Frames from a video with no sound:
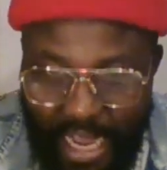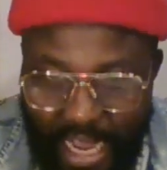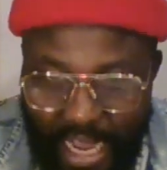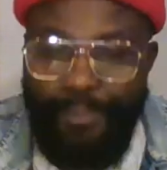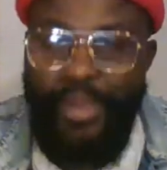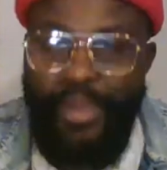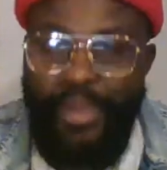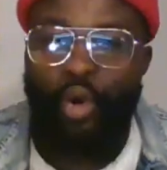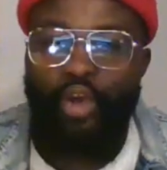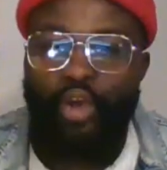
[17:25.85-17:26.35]

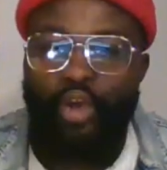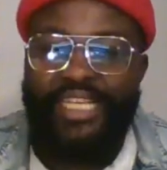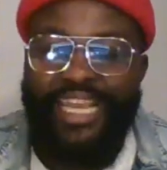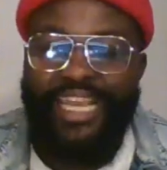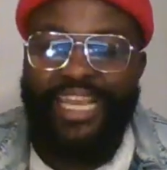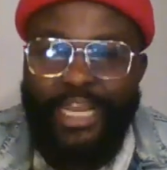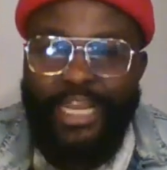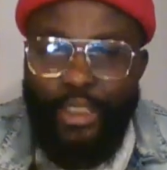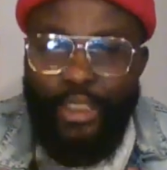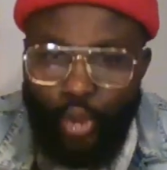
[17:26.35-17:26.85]
Because
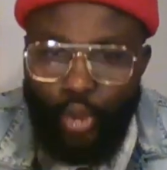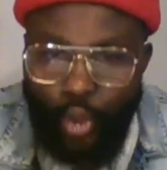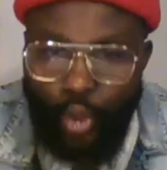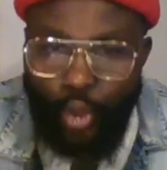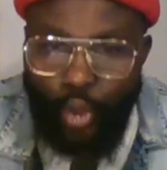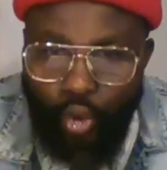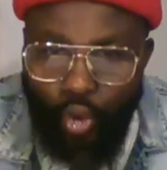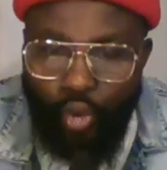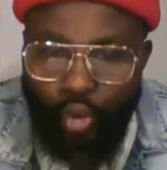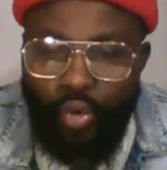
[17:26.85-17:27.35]
a
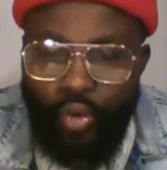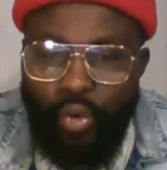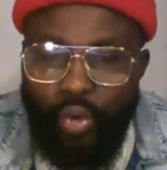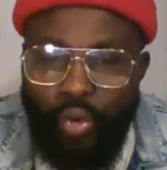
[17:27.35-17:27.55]
true